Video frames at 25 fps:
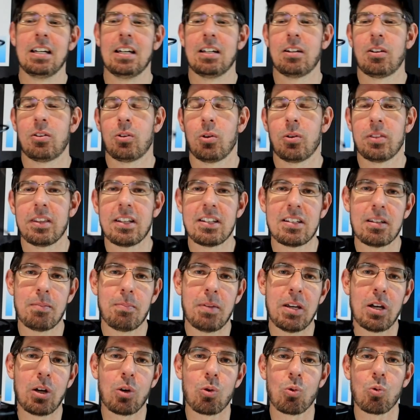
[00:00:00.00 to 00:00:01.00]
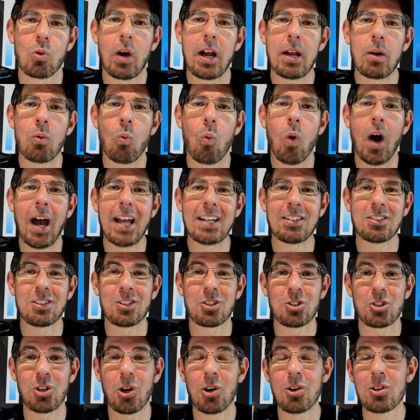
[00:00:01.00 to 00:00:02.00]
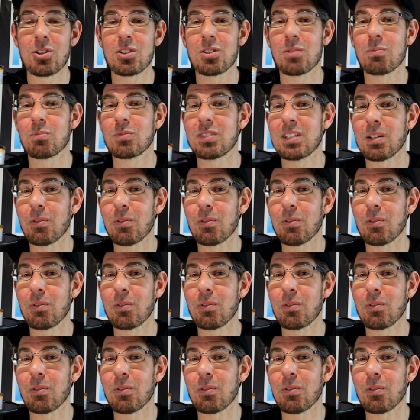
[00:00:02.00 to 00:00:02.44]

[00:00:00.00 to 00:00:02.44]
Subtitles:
and I thought this would be a great way to show some